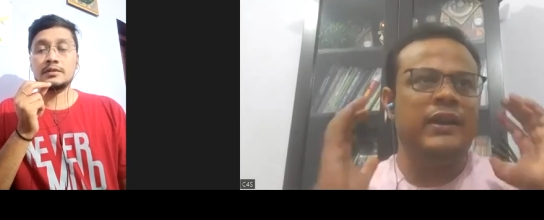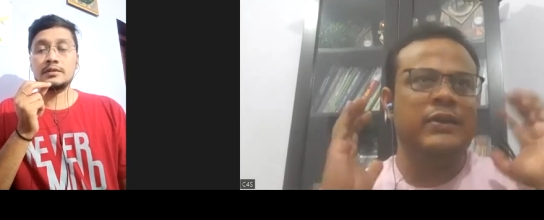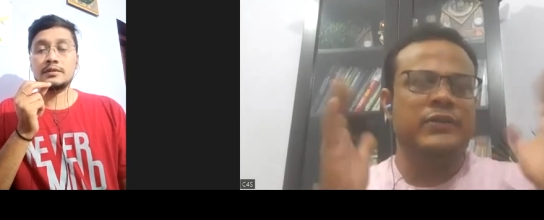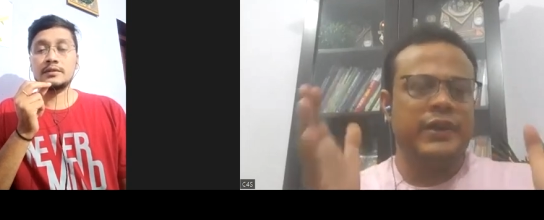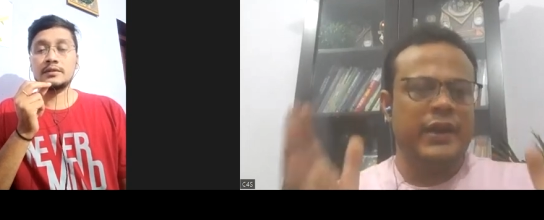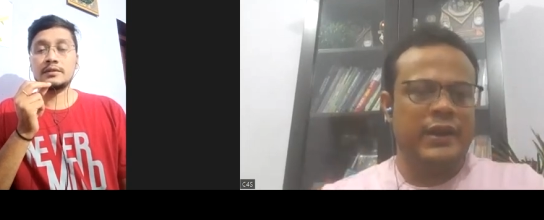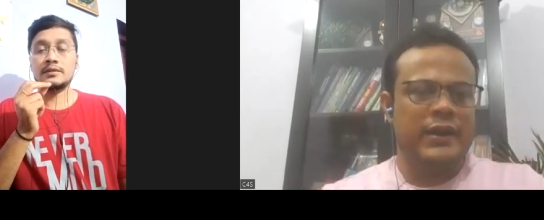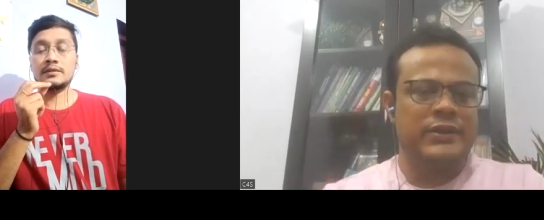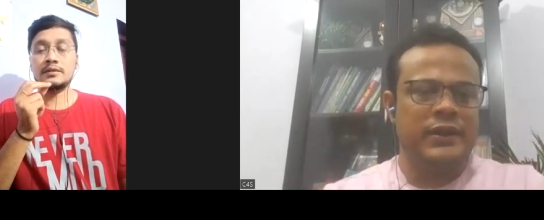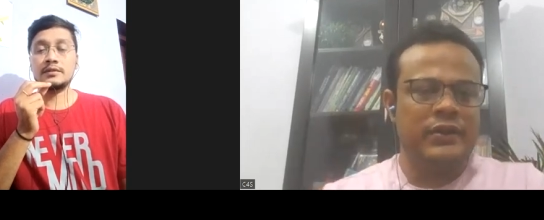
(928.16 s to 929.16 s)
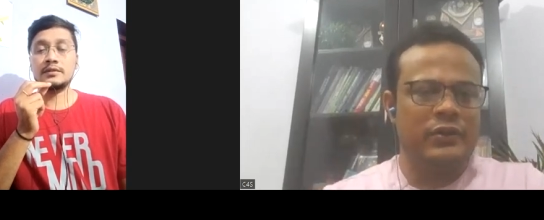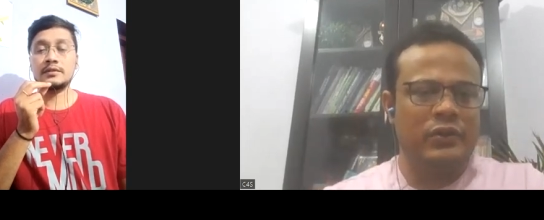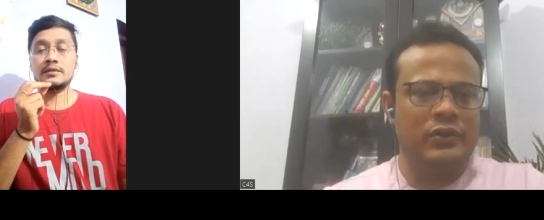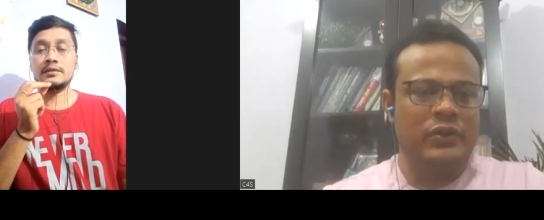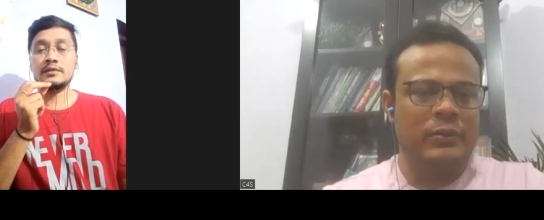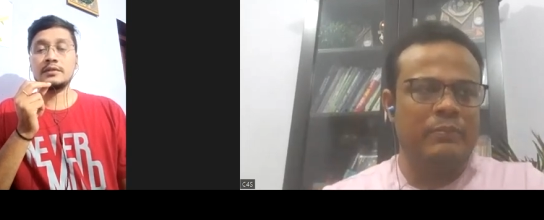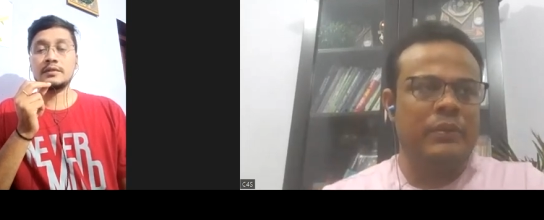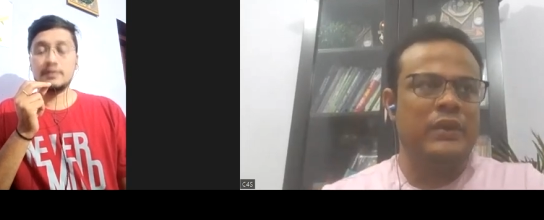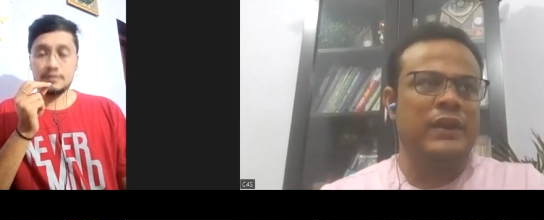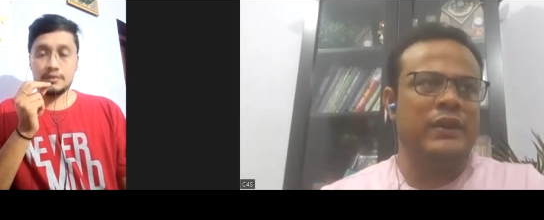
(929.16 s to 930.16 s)
Speaker 1: That gives a direction to the
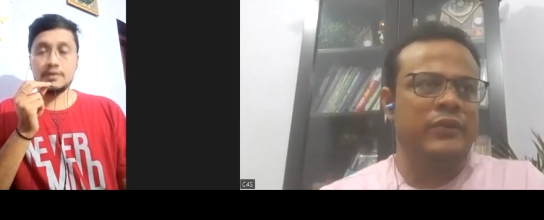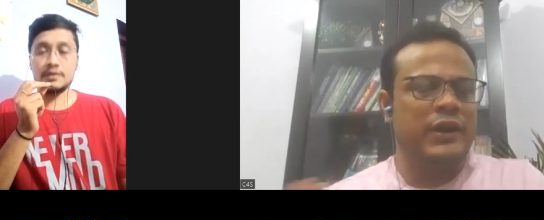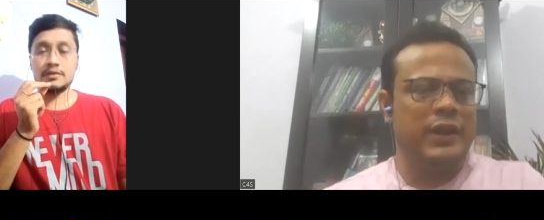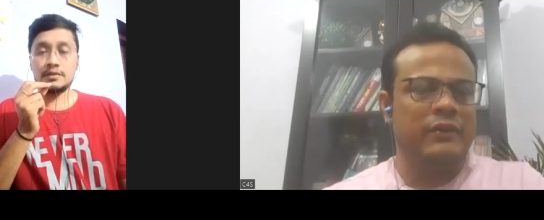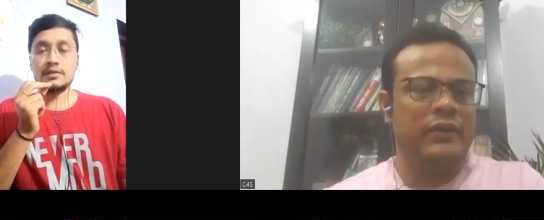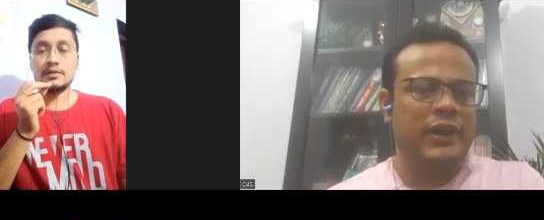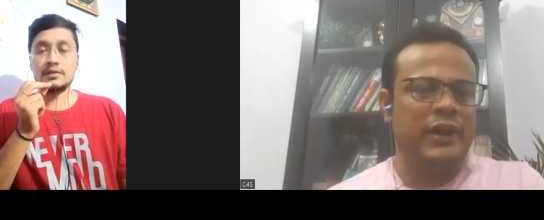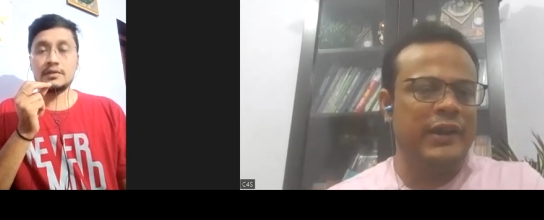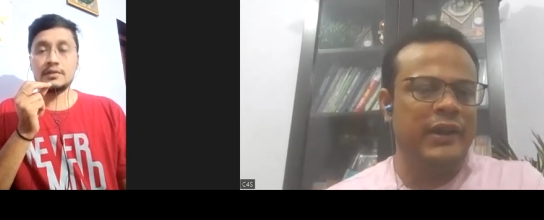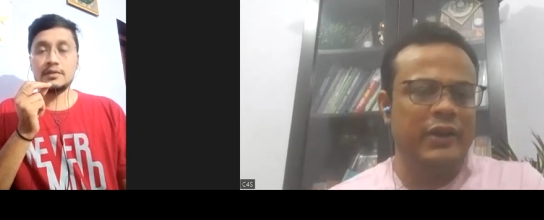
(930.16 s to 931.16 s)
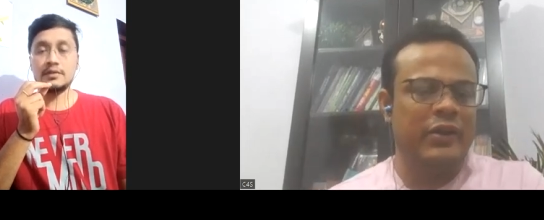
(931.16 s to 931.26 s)
people that what they will write in